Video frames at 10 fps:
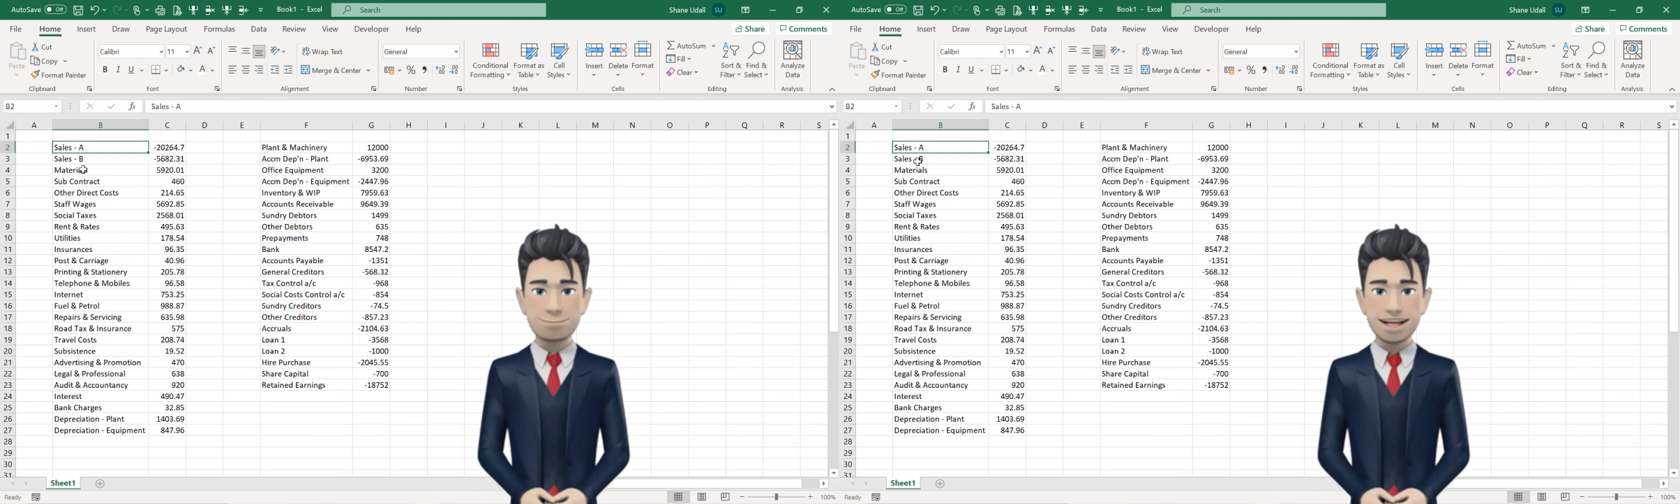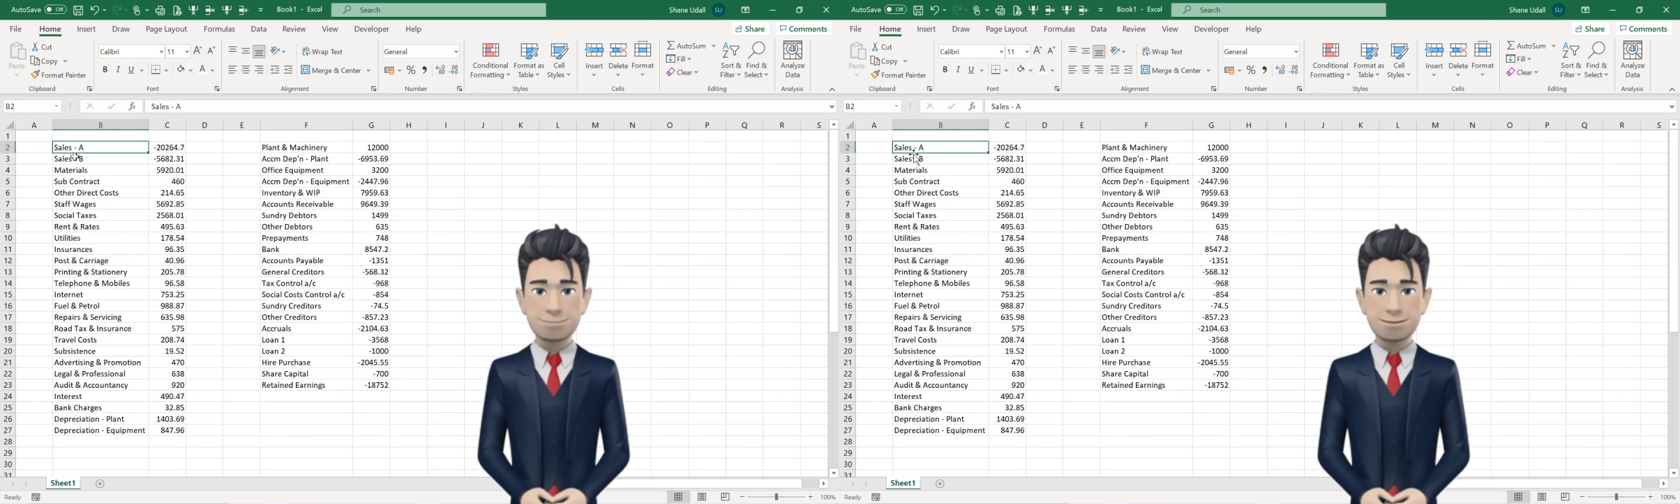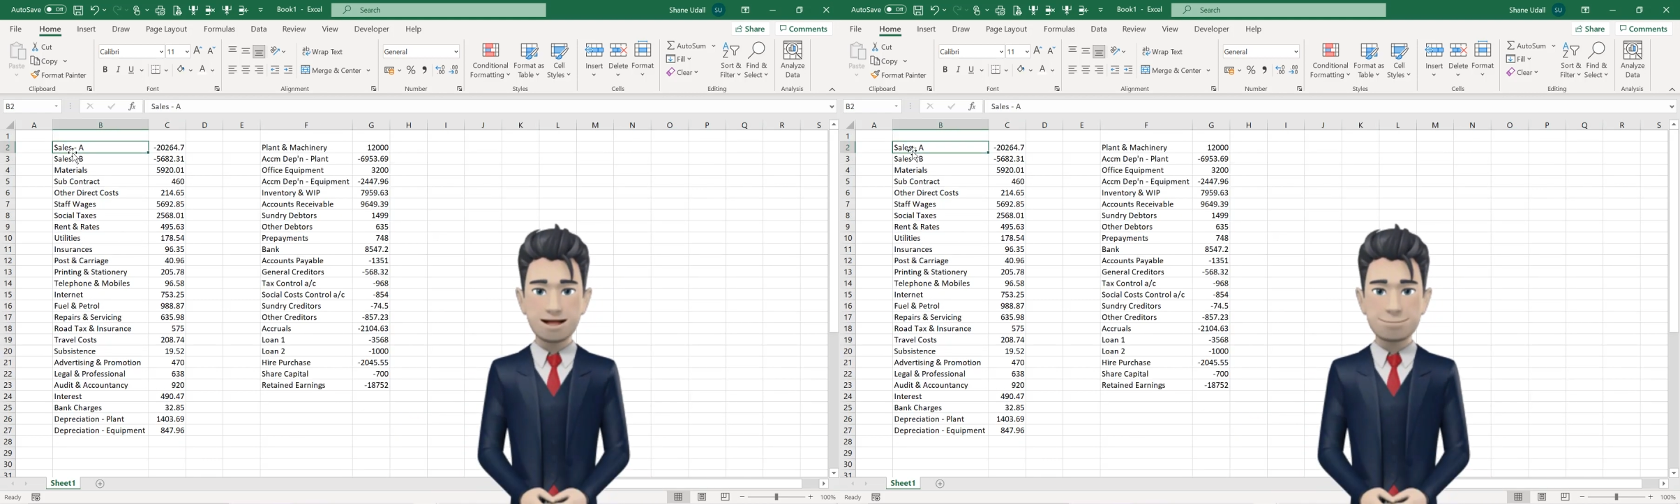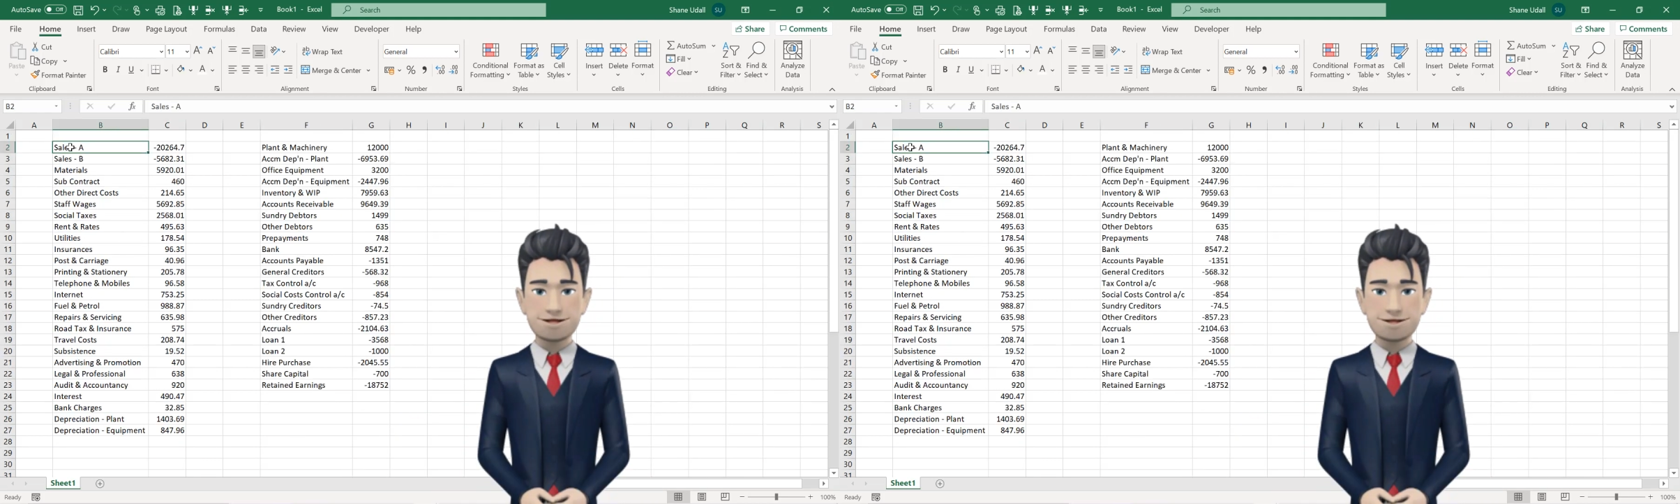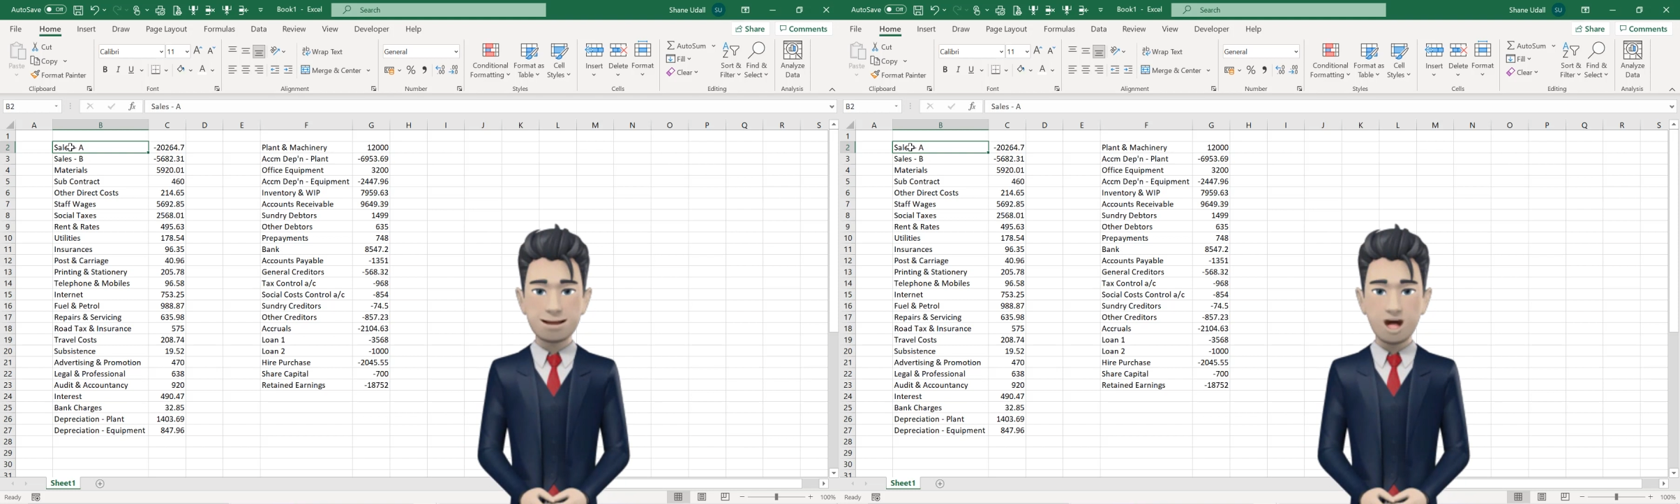let's quickly
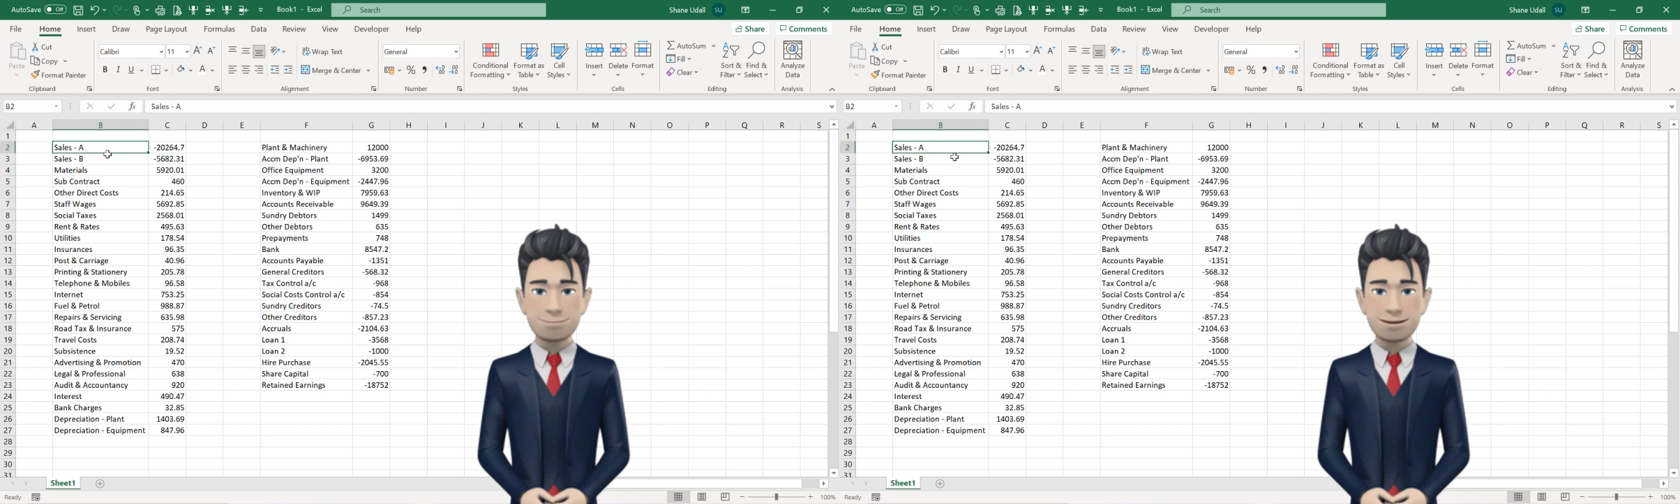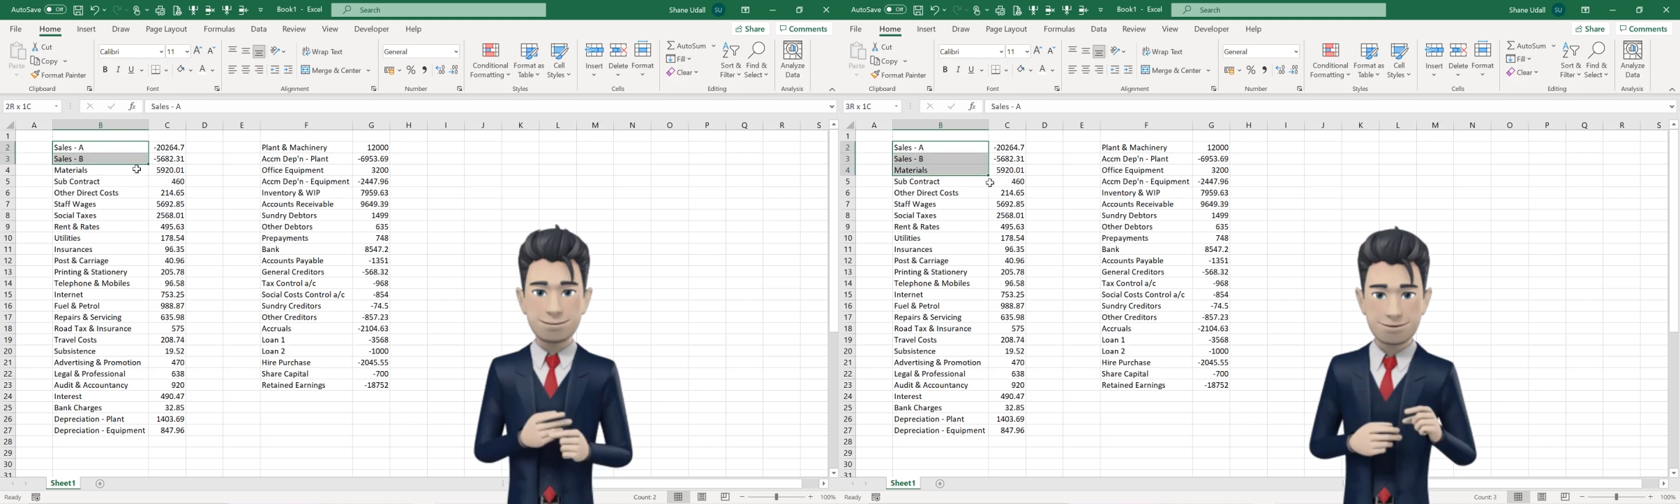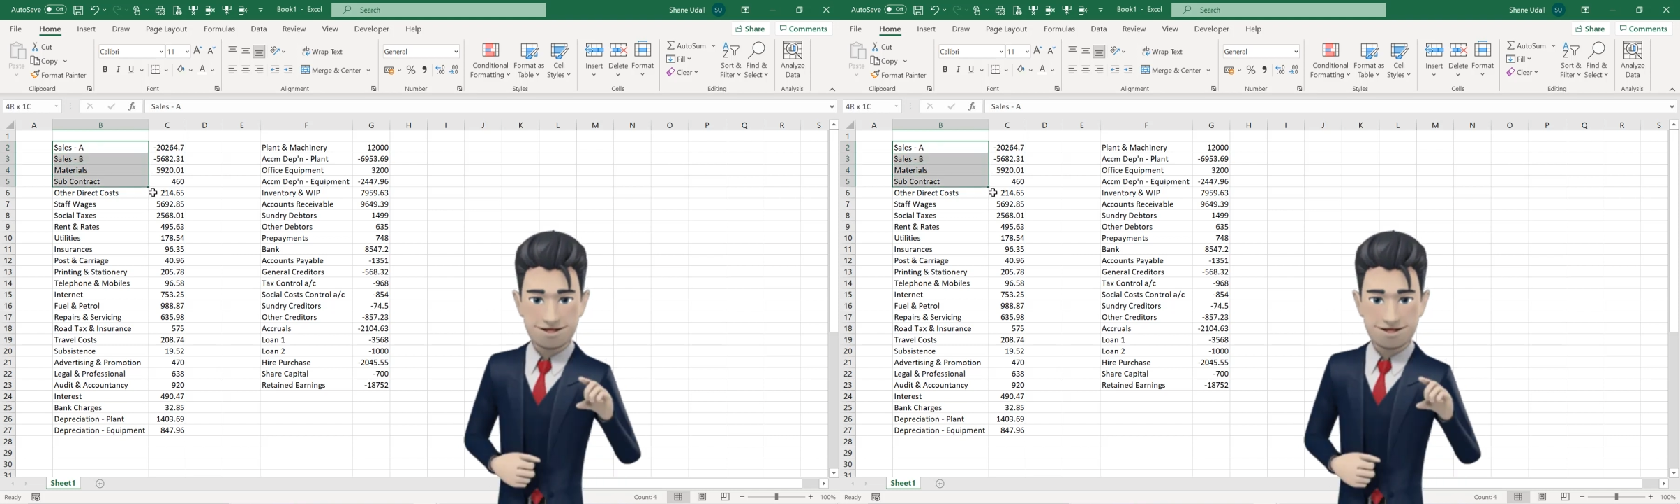separate this